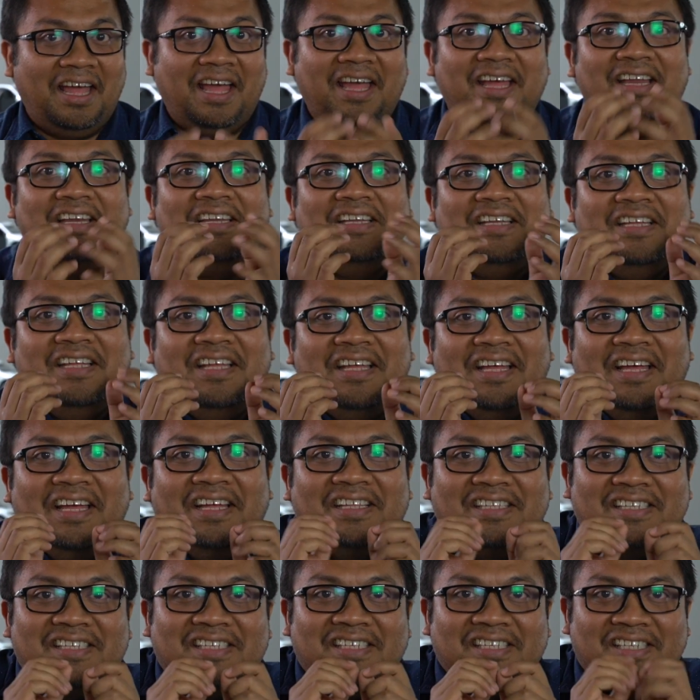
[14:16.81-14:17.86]
And
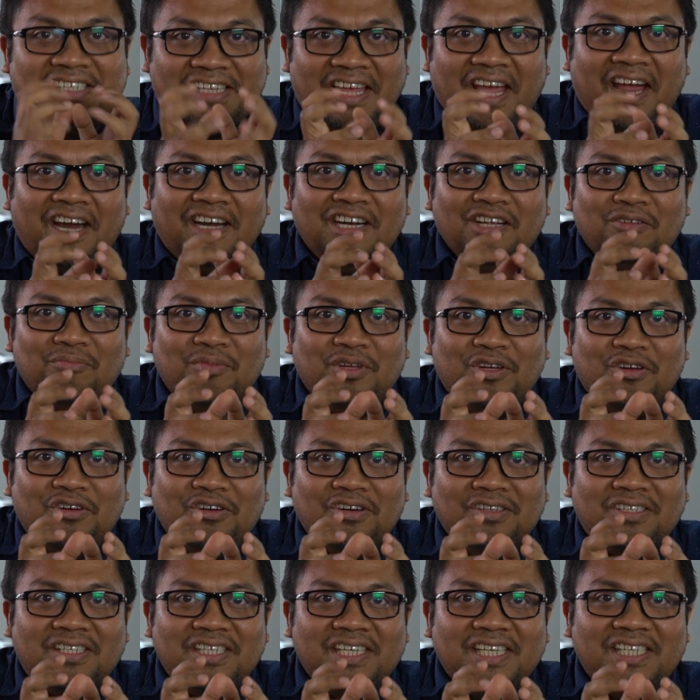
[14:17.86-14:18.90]
it's scary
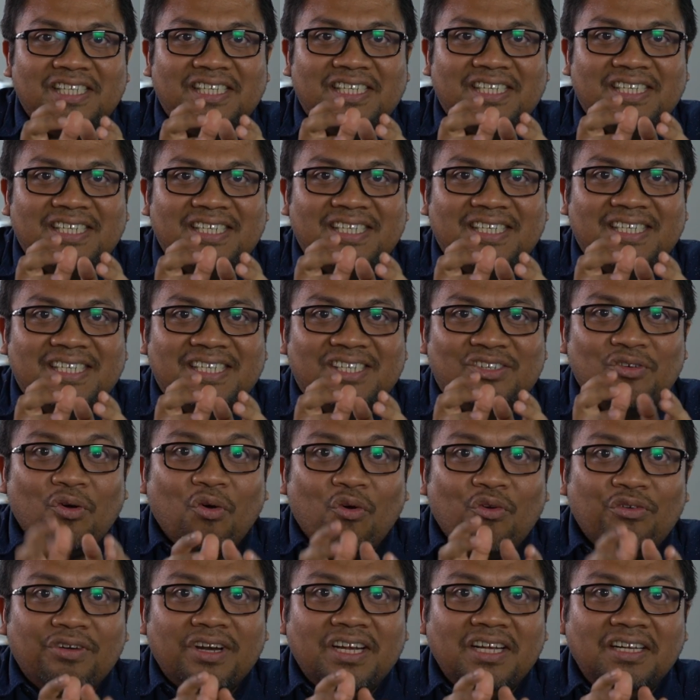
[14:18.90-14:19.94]
because it's
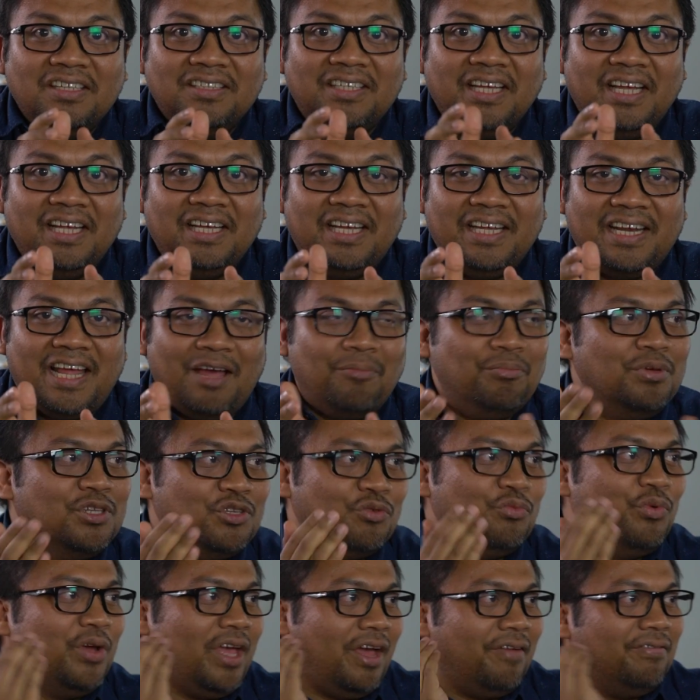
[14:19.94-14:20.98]
so real that it can happen.
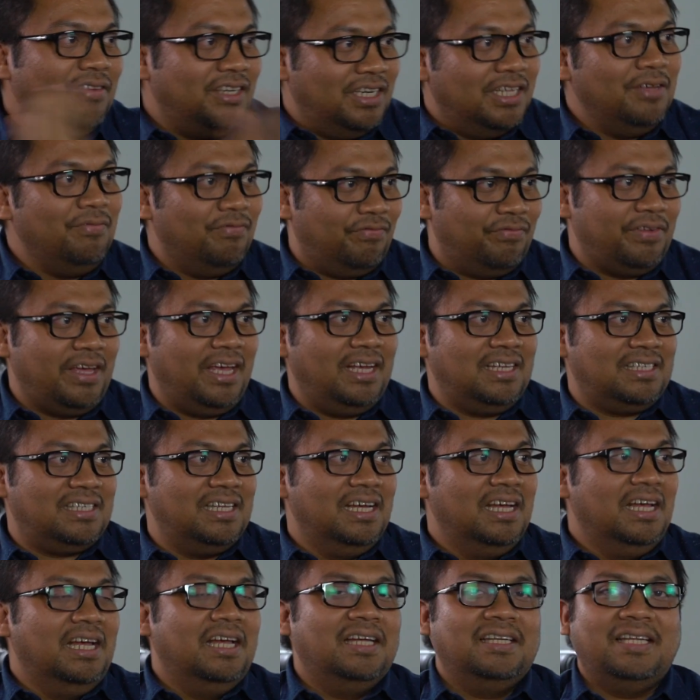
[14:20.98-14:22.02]
So we have deep fakes
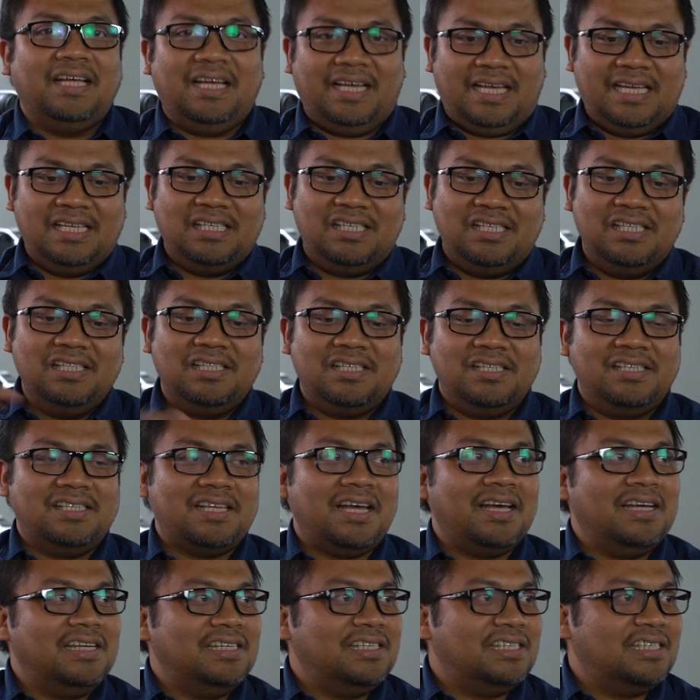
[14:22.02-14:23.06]
that can
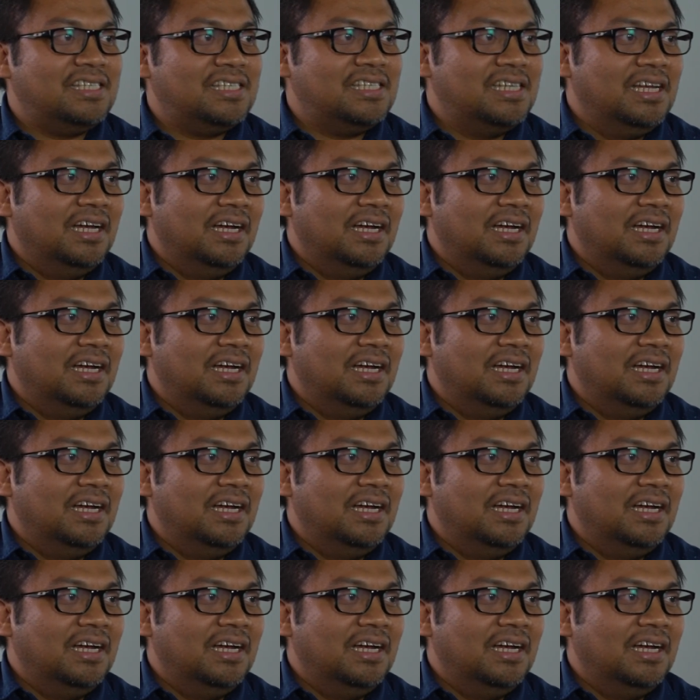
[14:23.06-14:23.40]
synthesize